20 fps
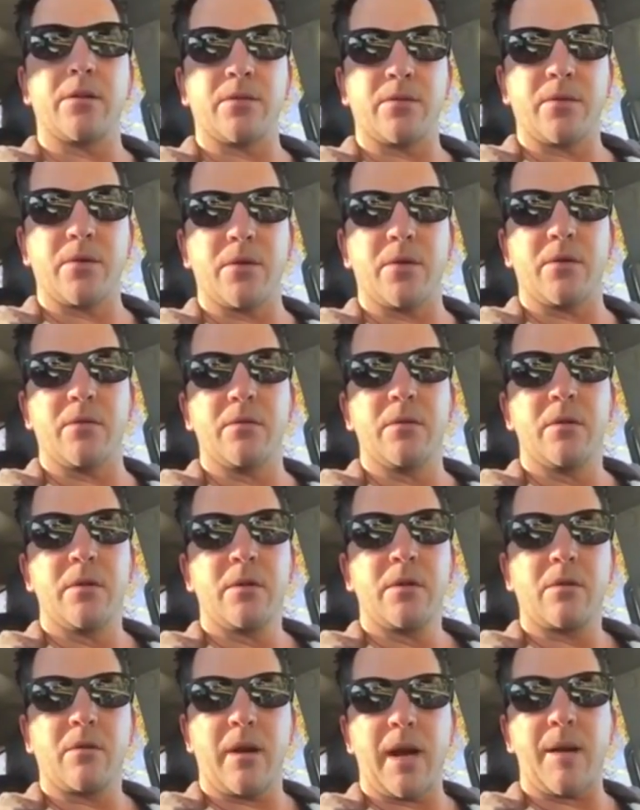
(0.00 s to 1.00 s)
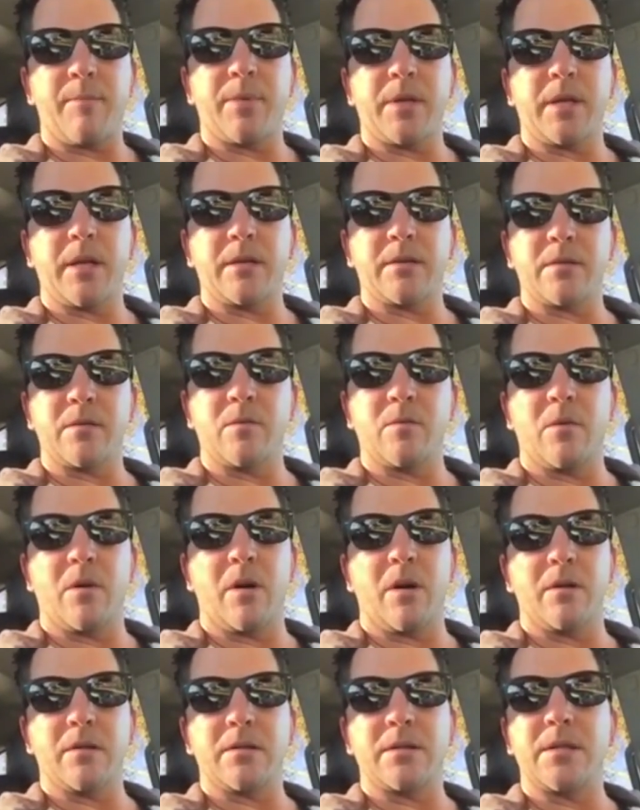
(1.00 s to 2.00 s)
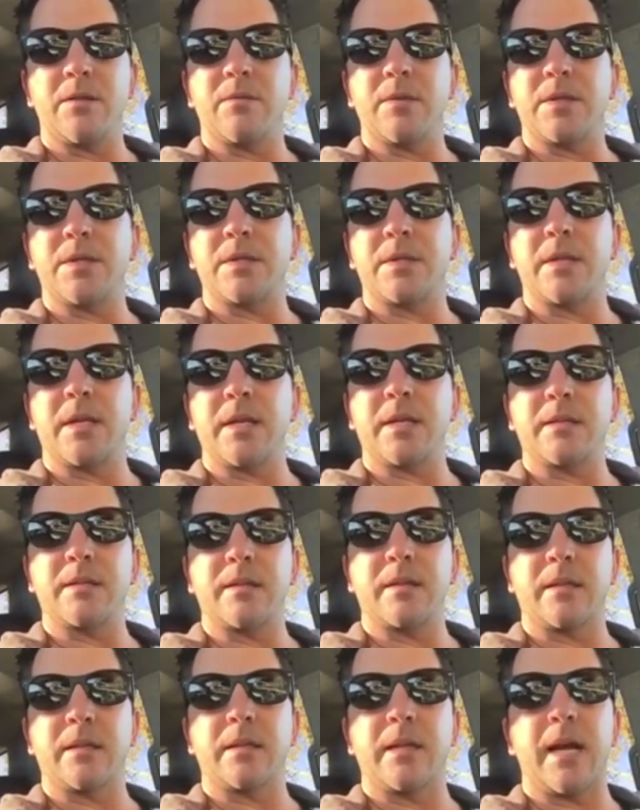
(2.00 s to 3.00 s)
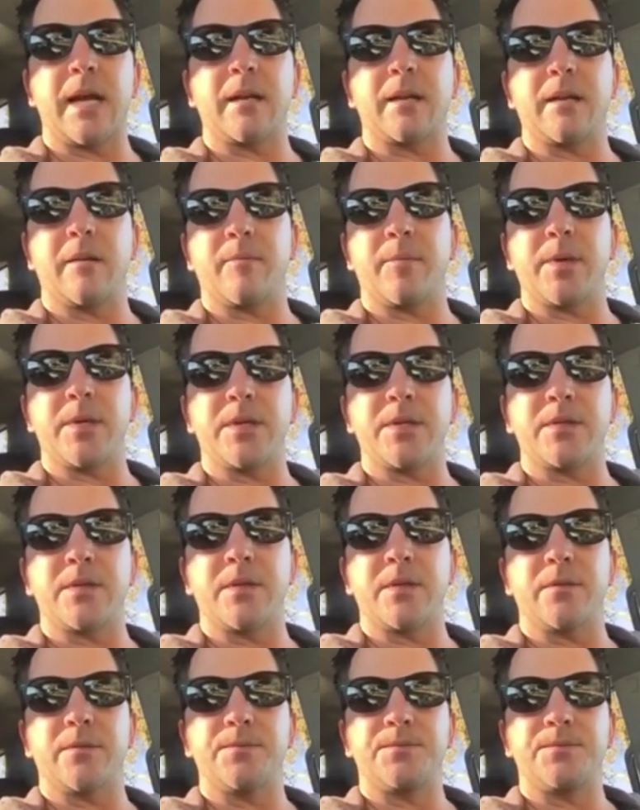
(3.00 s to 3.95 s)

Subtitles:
to throw crap against the wall and see what sticks like a lot of companies do.